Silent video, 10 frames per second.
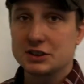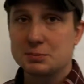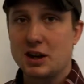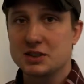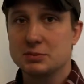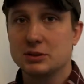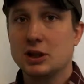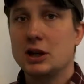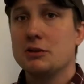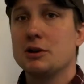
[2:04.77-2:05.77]
as
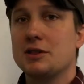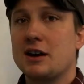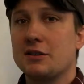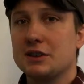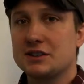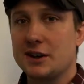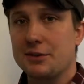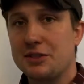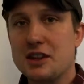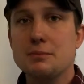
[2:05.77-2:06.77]
possible without the
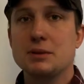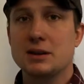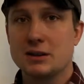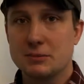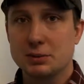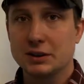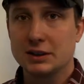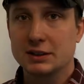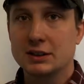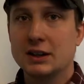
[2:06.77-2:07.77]
entire theme being
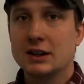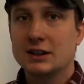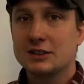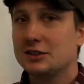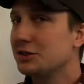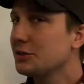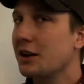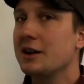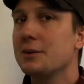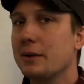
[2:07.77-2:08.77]
completed. To do
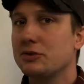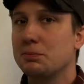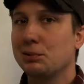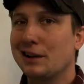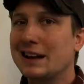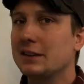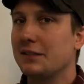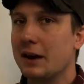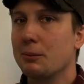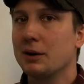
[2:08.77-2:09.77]
that, you have to plan
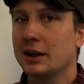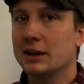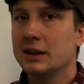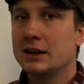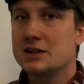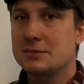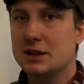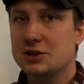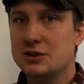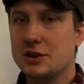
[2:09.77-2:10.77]
it that way to
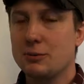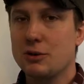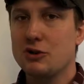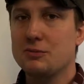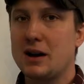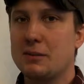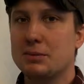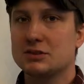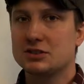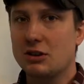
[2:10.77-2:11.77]
make sure that your roadmap
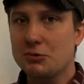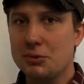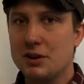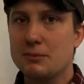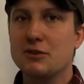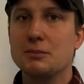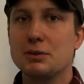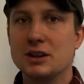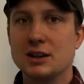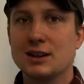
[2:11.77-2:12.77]
starts with an
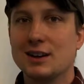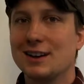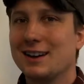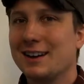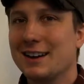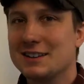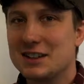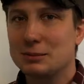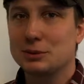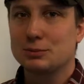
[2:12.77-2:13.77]
MVP and
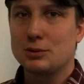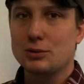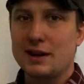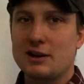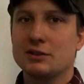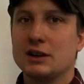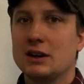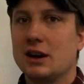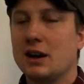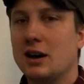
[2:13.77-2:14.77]
is able to roll out
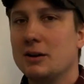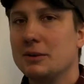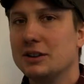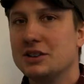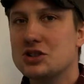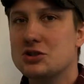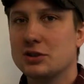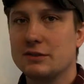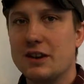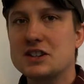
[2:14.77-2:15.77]

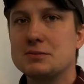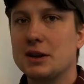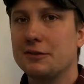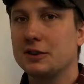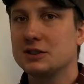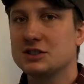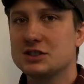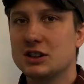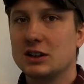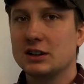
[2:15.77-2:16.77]
additional investment
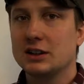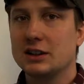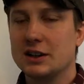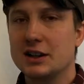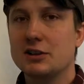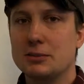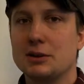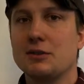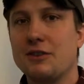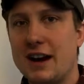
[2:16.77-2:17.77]
efforts in an
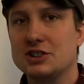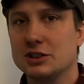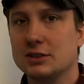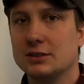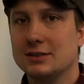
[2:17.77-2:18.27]
incremental fashion.